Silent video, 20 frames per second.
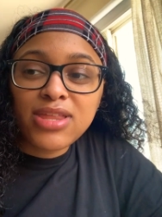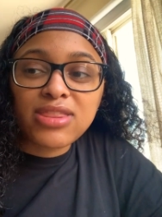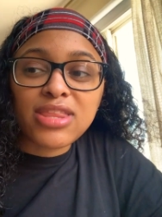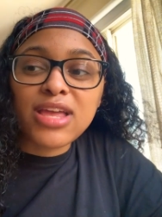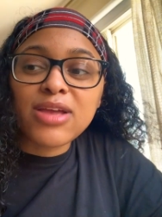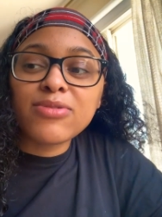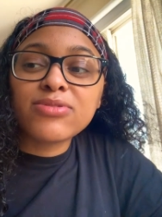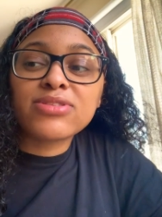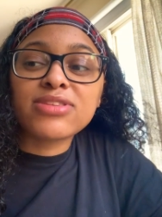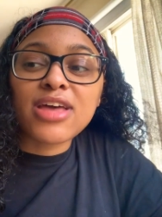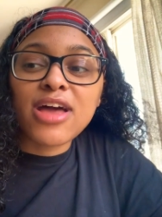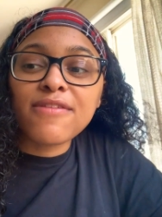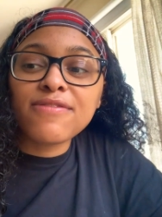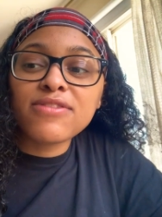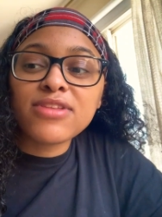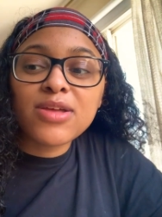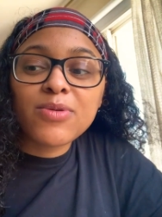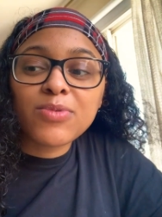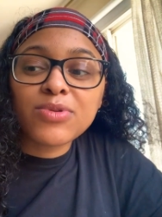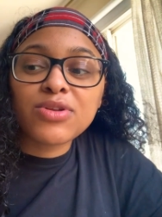they
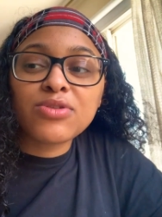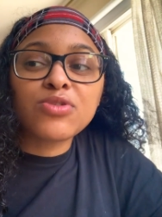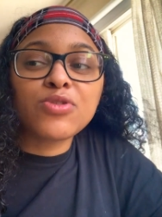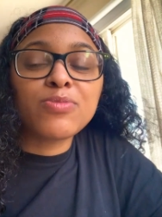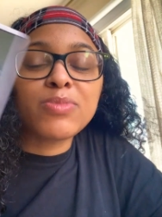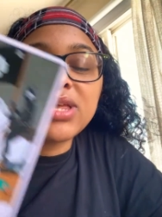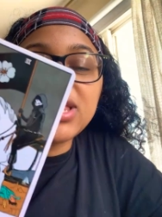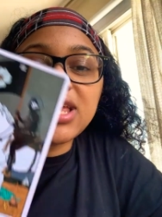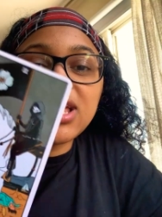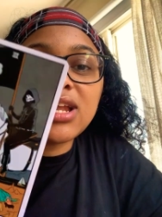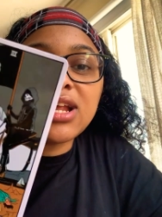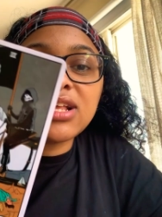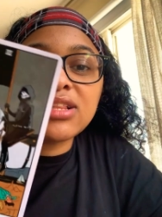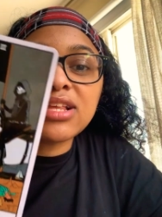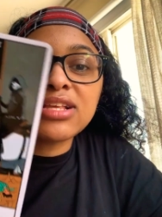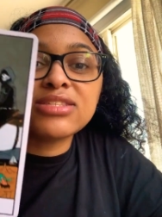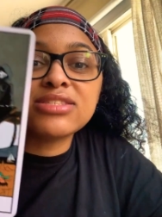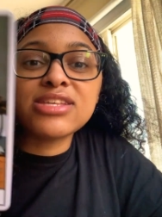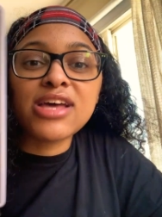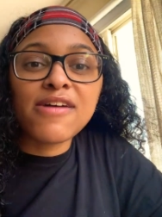definitely want a new beginning
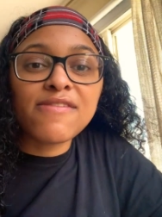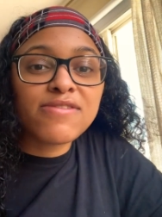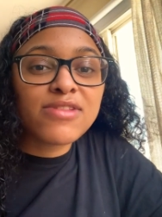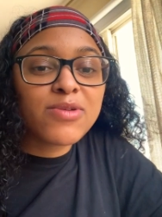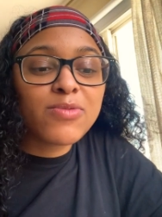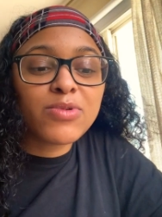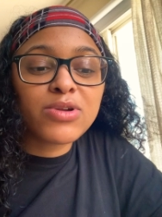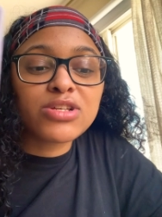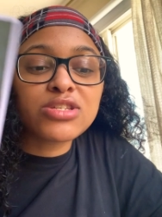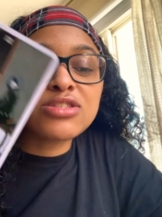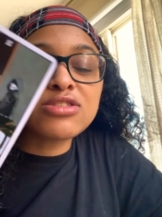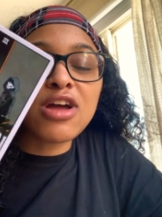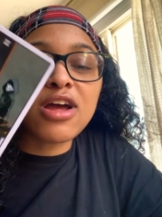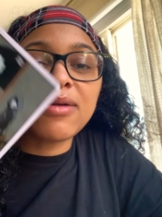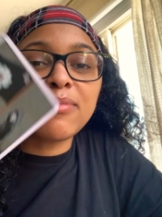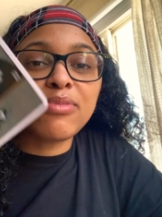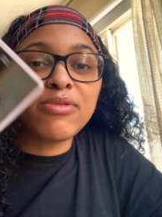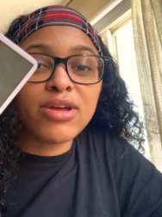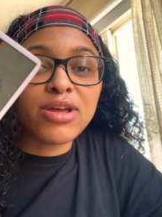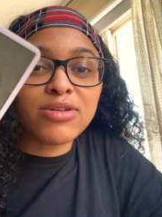they definitely want to
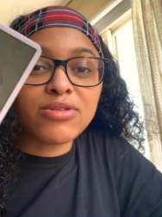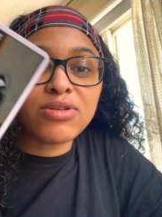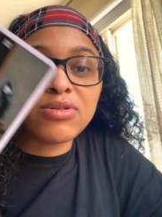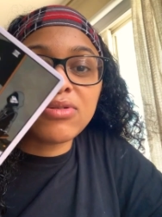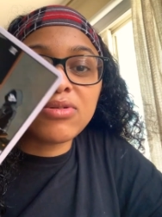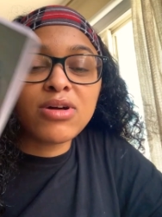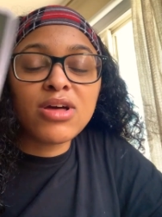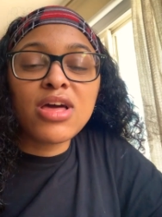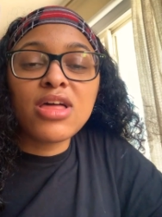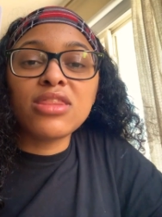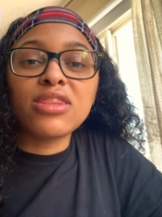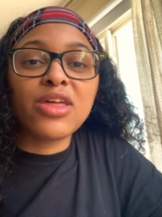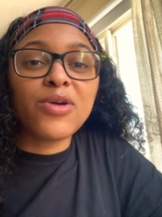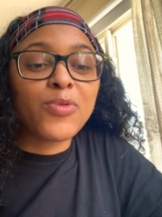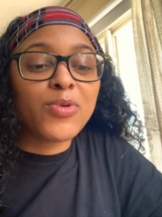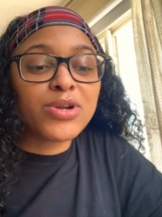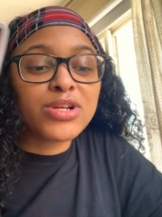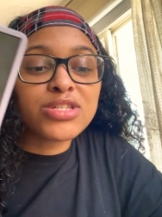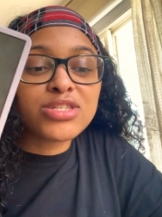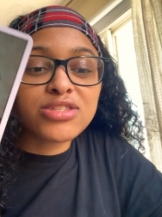start brand new they
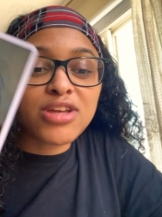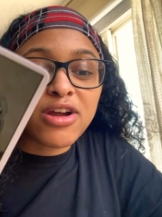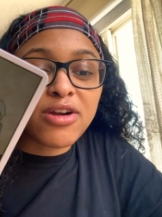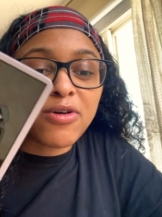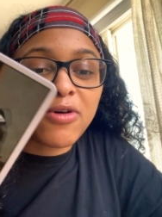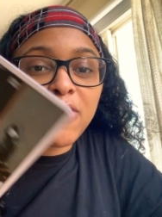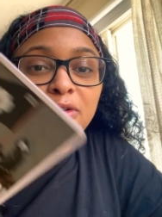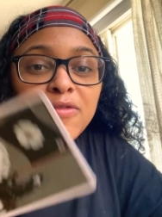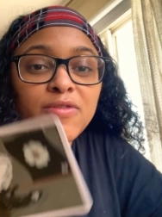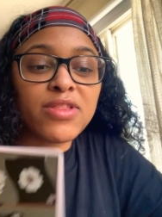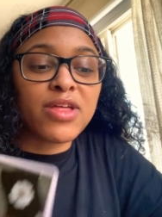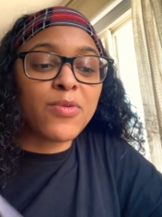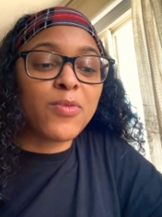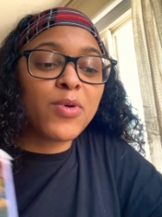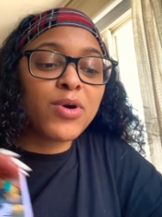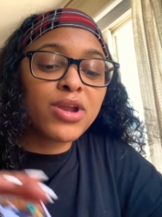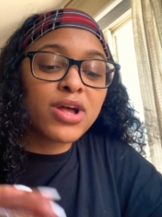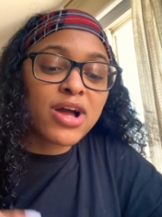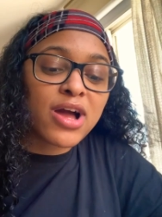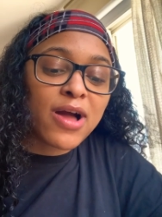want to start over they
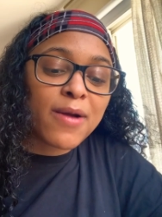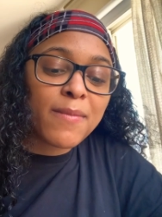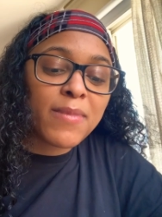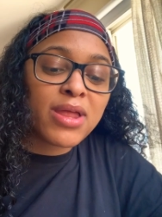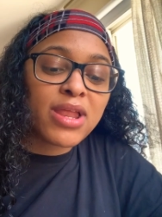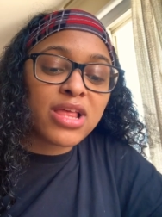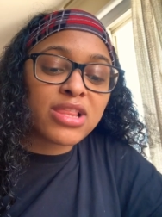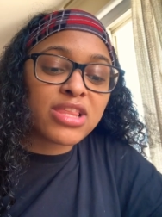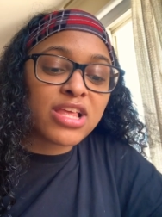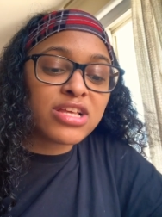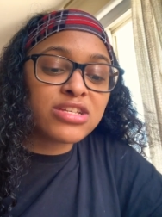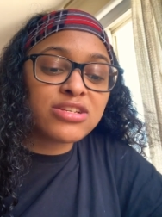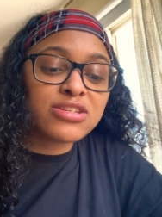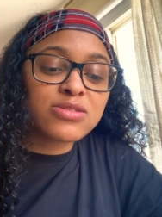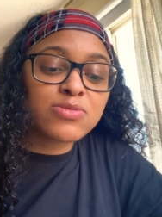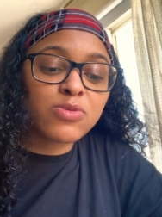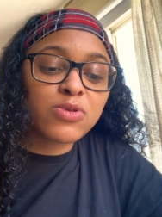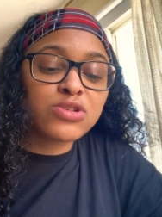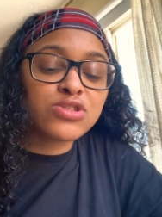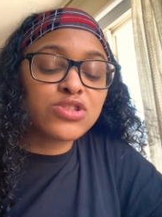want to come in and they
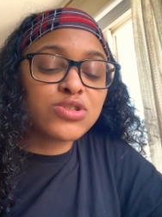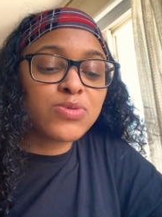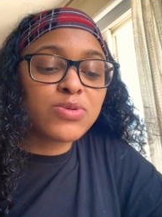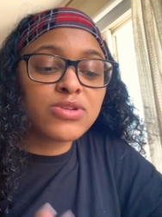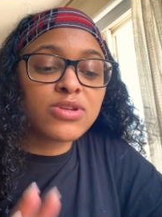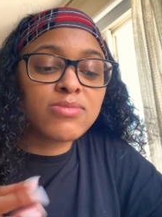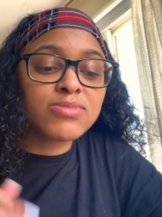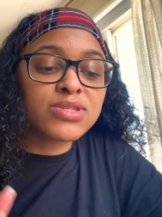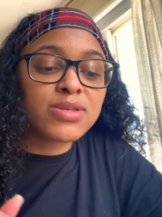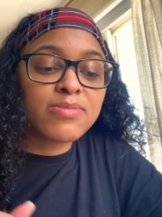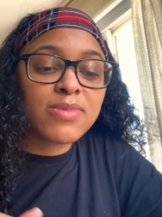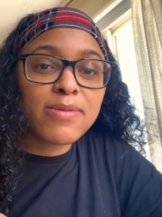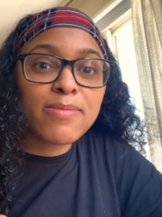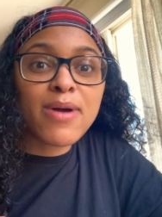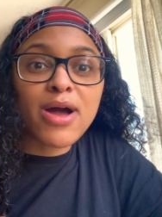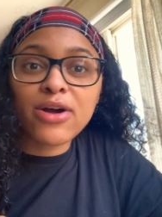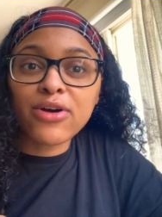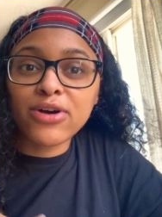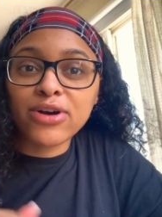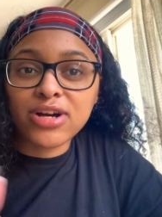just want you and them to be
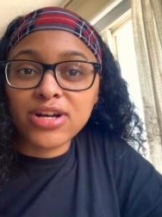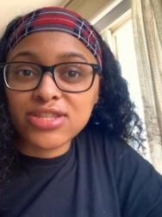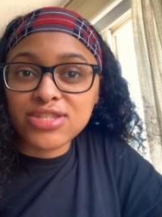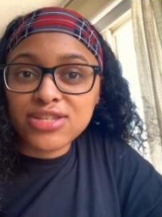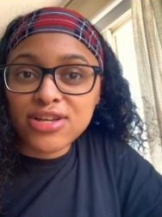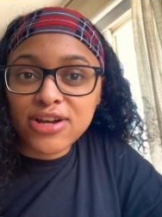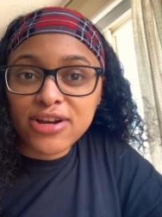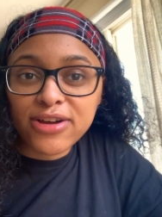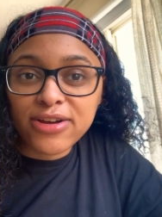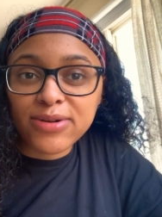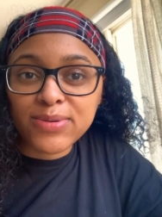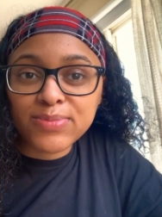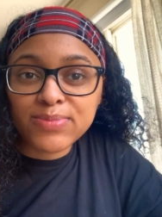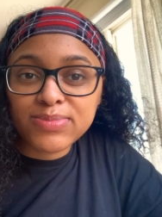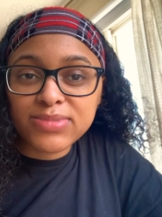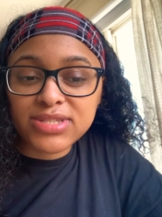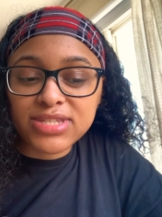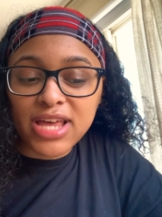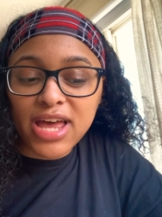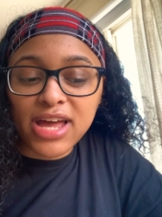back on good terms
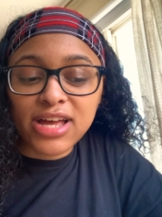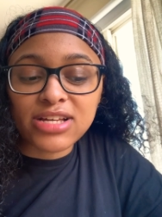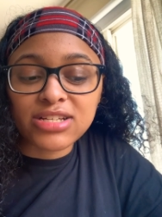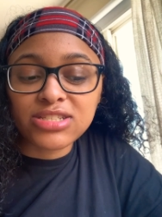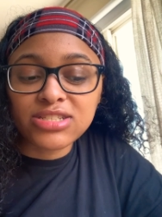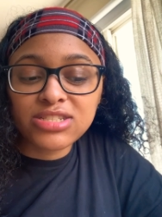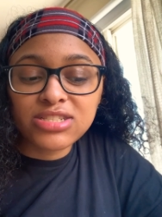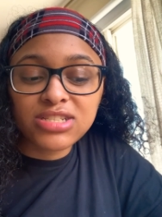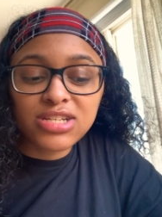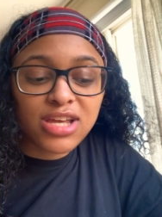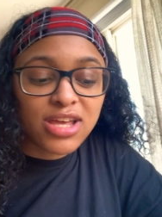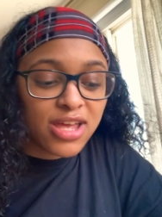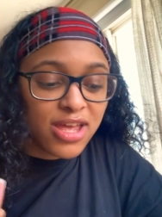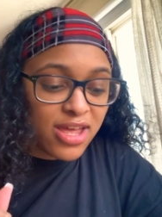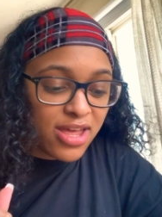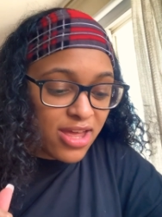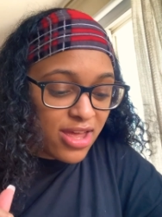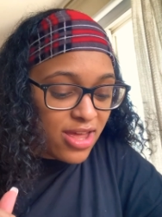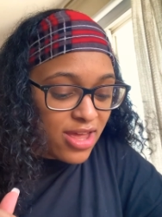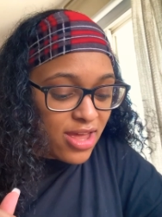sag
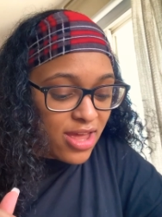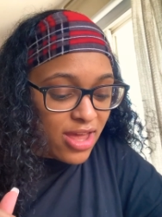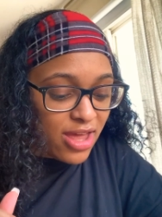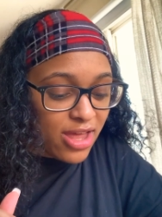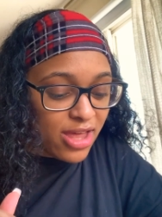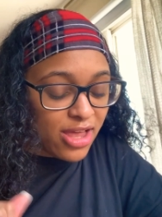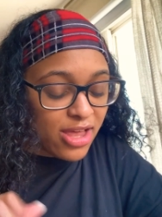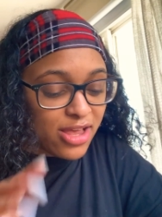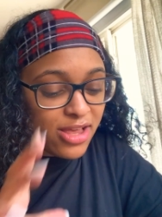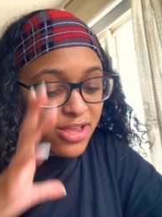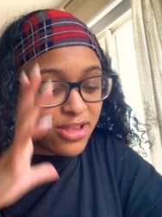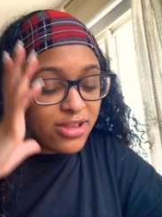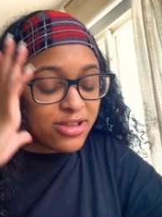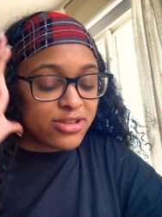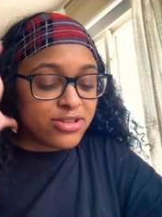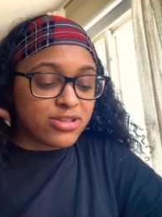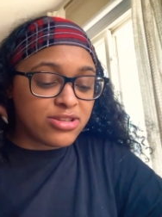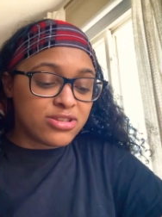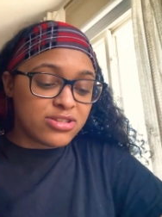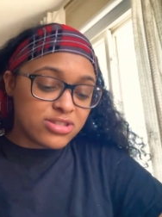
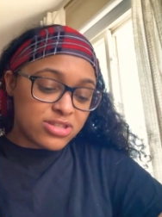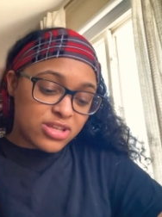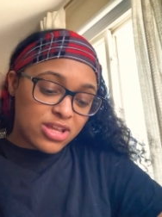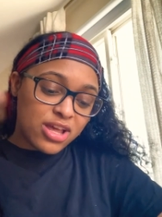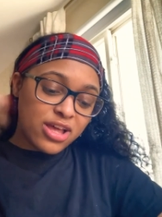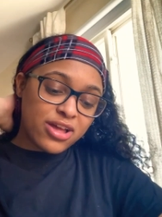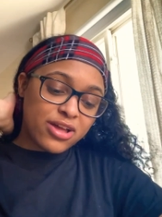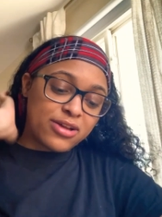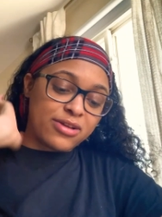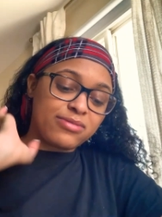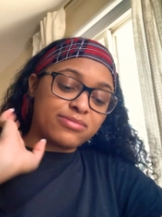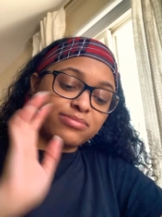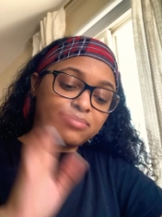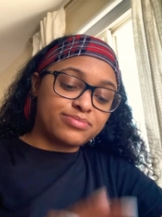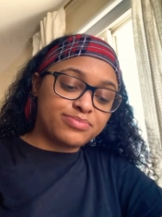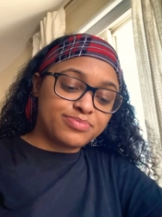and yeah